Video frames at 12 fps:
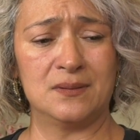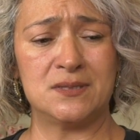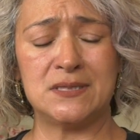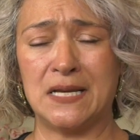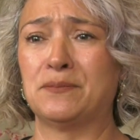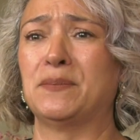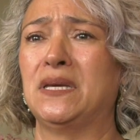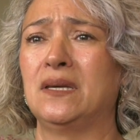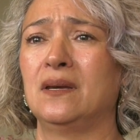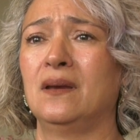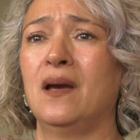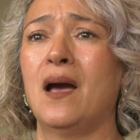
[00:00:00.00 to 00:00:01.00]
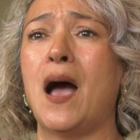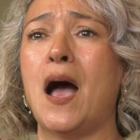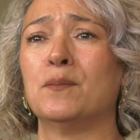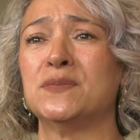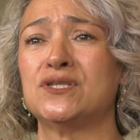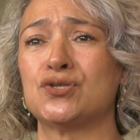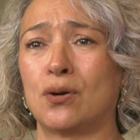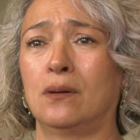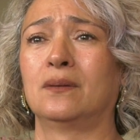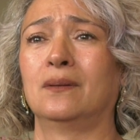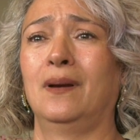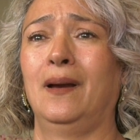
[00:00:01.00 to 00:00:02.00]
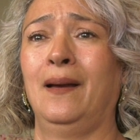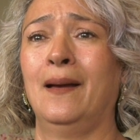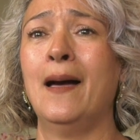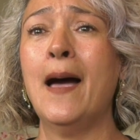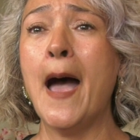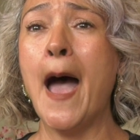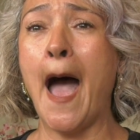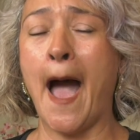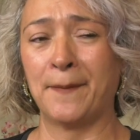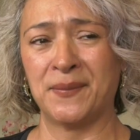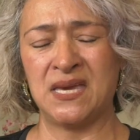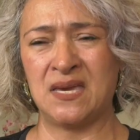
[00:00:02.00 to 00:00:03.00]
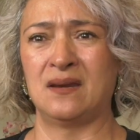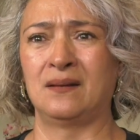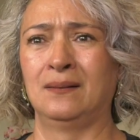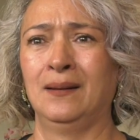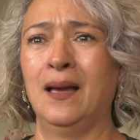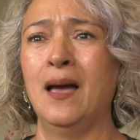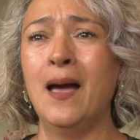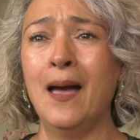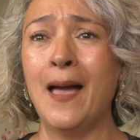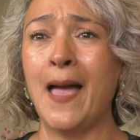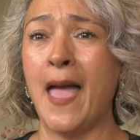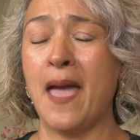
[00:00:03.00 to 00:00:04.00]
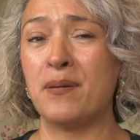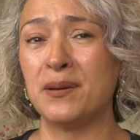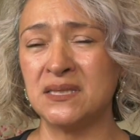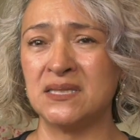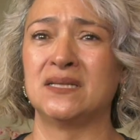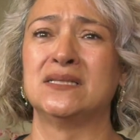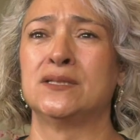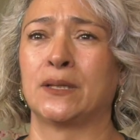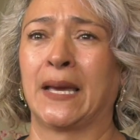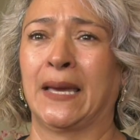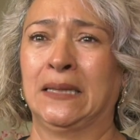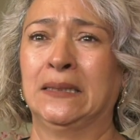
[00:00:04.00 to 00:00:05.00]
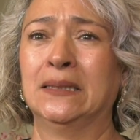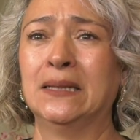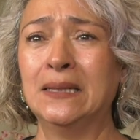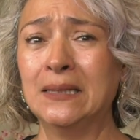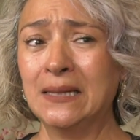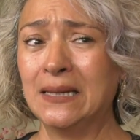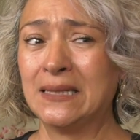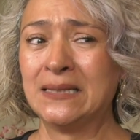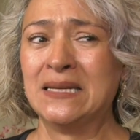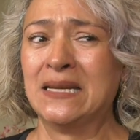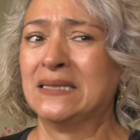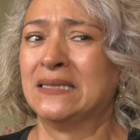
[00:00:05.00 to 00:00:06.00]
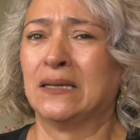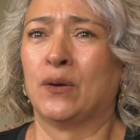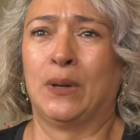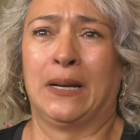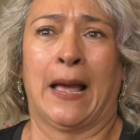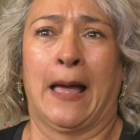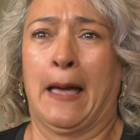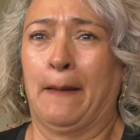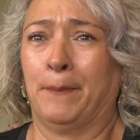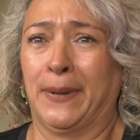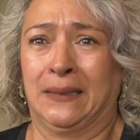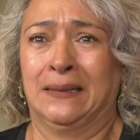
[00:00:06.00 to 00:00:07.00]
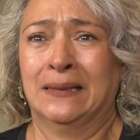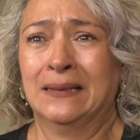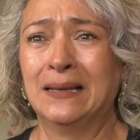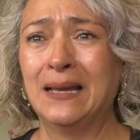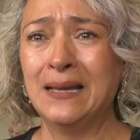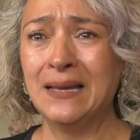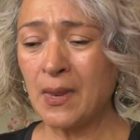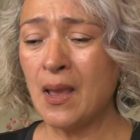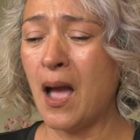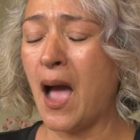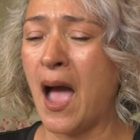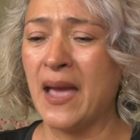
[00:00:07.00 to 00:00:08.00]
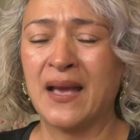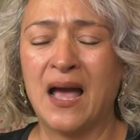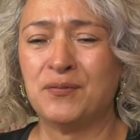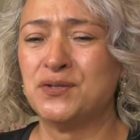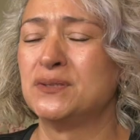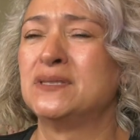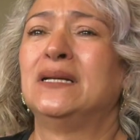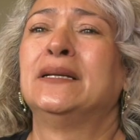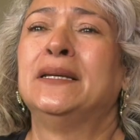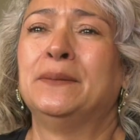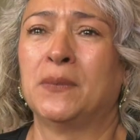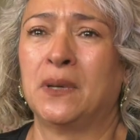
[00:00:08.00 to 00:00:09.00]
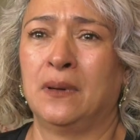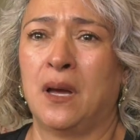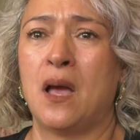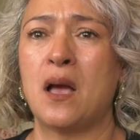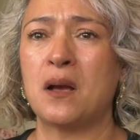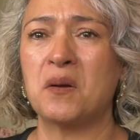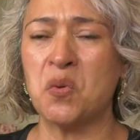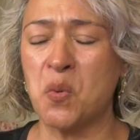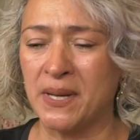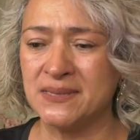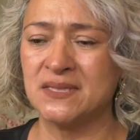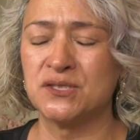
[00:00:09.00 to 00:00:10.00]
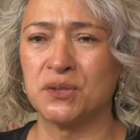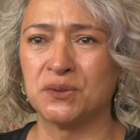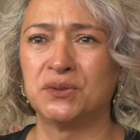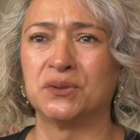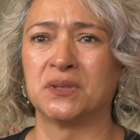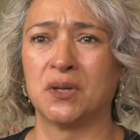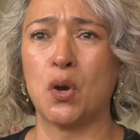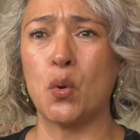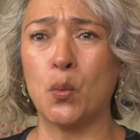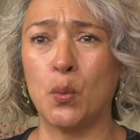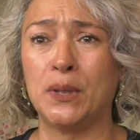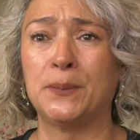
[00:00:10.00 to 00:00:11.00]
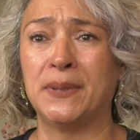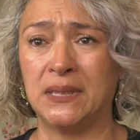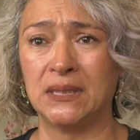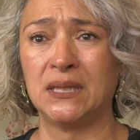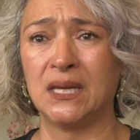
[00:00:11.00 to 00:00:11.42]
tell me, I'm strong, I'm here, everything is okay, nothing will happen. I have to tell him what the doctor will be